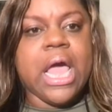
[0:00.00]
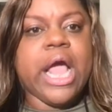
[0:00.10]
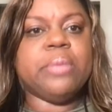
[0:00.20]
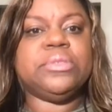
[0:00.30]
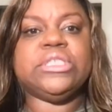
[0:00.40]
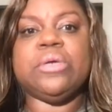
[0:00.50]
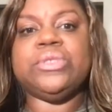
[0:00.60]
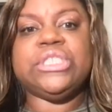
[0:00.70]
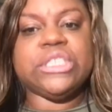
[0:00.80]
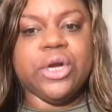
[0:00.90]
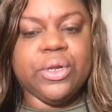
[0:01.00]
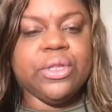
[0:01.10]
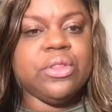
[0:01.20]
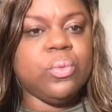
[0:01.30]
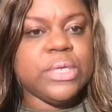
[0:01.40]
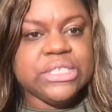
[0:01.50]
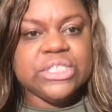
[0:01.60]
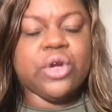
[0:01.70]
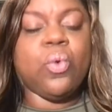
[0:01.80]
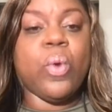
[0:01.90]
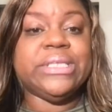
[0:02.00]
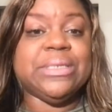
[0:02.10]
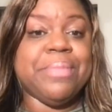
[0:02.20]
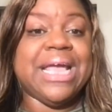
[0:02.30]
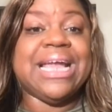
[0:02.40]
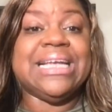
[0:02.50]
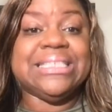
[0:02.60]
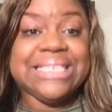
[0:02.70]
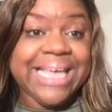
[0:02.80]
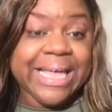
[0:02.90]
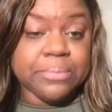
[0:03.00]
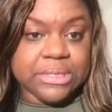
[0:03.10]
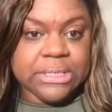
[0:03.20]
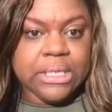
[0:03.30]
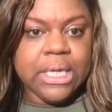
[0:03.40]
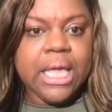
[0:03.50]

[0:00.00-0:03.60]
I'm so certain the Wizards are going to make an attempt